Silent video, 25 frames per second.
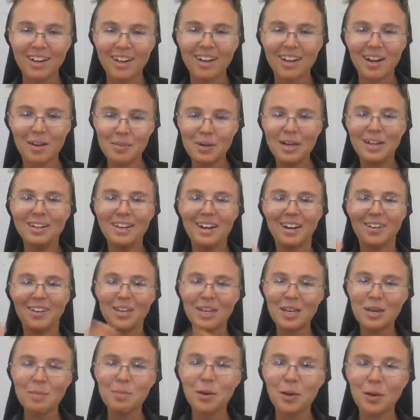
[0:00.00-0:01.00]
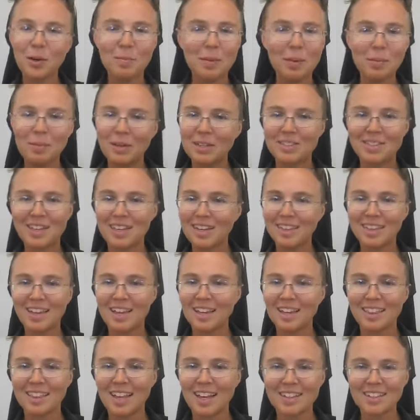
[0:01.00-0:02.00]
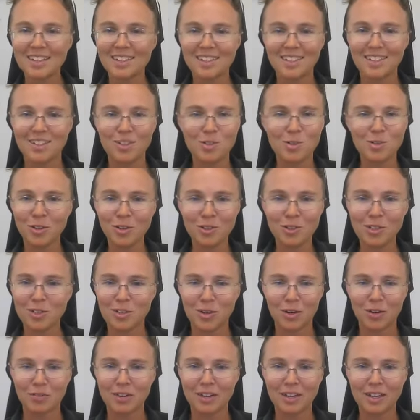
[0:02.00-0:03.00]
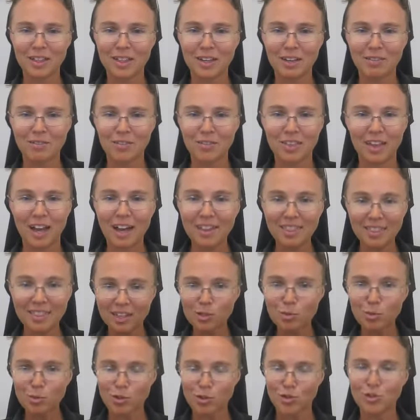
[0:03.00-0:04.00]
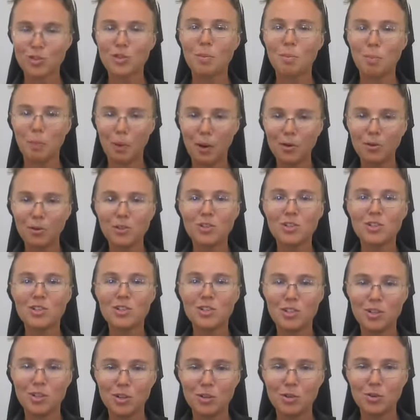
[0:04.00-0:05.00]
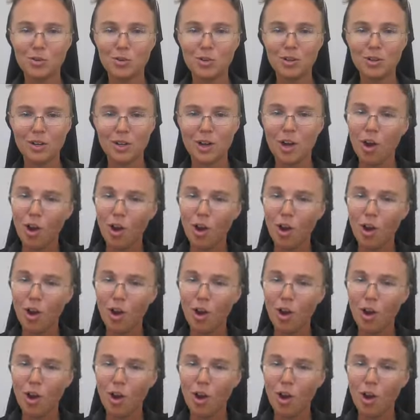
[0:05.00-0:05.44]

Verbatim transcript: Come on now, keep your commitments. Like that that you don't deserve anything for that. That's what you're supposed to do.